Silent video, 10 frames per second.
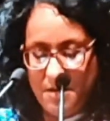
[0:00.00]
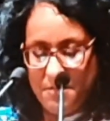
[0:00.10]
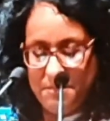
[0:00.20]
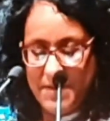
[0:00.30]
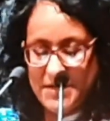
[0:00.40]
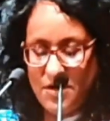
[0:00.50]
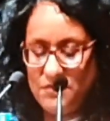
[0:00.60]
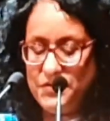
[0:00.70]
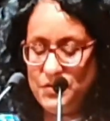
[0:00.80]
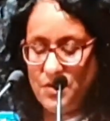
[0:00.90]
Many
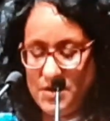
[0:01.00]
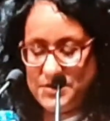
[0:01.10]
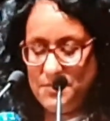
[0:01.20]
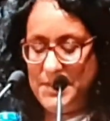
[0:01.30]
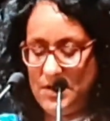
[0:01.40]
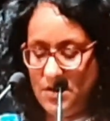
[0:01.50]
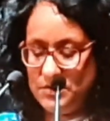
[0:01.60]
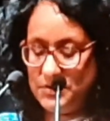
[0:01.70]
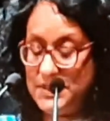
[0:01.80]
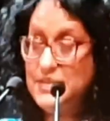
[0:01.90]
of you also belong
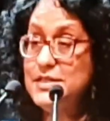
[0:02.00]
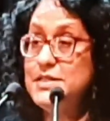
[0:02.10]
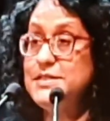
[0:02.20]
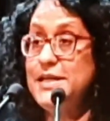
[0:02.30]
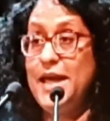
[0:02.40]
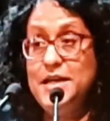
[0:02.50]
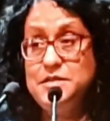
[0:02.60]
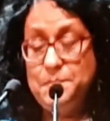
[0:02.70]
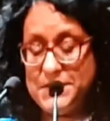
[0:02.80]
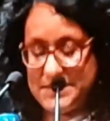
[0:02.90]
to the
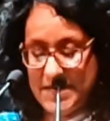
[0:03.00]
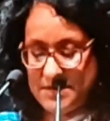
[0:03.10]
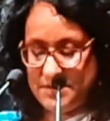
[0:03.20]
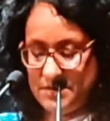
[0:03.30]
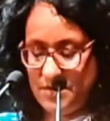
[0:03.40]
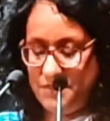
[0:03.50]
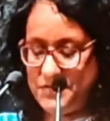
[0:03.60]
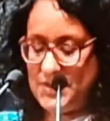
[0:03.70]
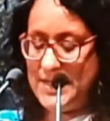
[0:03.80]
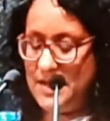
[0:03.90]
38% of
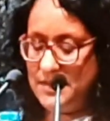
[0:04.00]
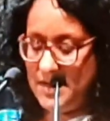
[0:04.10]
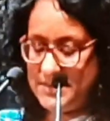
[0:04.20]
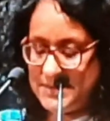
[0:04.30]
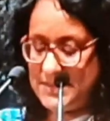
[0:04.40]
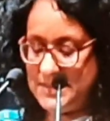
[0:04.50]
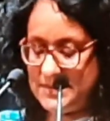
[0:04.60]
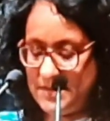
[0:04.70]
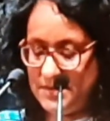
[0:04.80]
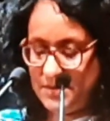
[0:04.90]
Sri Lanka's
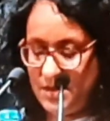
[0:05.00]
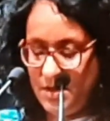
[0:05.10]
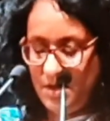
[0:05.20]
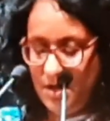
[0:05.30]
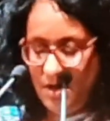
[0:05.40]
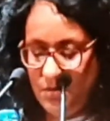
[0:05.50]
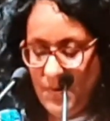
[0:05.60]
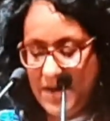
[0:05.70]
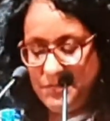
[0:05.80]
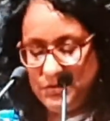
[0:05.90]
citizens who
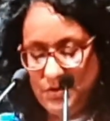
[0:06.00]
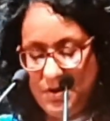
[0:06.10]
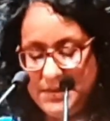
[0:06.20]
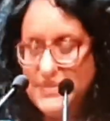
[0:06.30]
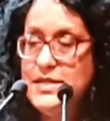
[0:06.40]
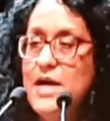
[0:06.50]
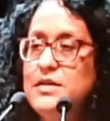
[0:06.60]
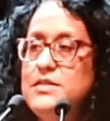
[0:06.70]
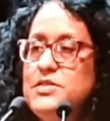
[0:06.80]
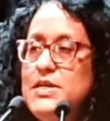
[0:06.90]
I would call the
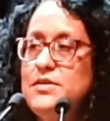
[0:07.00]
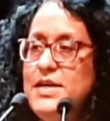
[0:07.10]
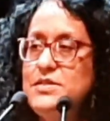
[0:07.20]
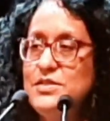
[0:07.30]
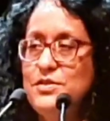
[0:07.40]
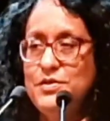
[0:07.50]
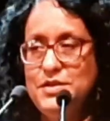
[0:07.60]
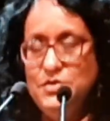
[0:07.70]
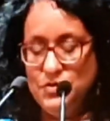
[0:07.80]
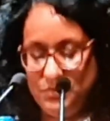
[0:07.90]
younger generation or
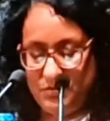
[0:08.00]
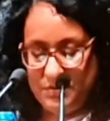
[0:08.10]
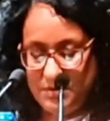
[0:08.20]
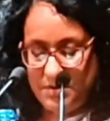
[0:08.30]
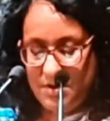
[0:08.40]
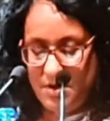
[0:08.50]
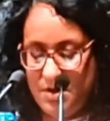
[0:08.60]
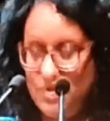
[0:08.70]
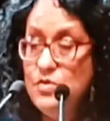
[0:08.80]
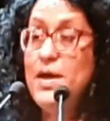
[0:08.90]
the
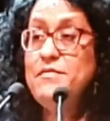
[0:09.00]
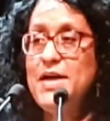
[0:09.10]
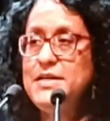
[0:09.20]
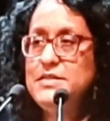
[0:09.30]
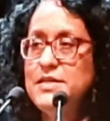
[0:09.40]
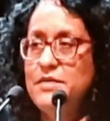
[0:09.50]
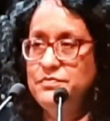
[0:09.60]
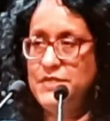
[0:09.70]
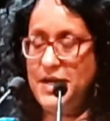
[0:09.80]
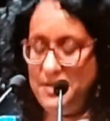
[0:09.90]
youth. You have had a
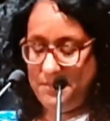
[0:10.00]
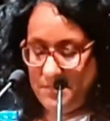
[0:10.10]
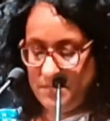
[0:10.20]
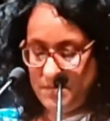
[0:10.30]
tough time.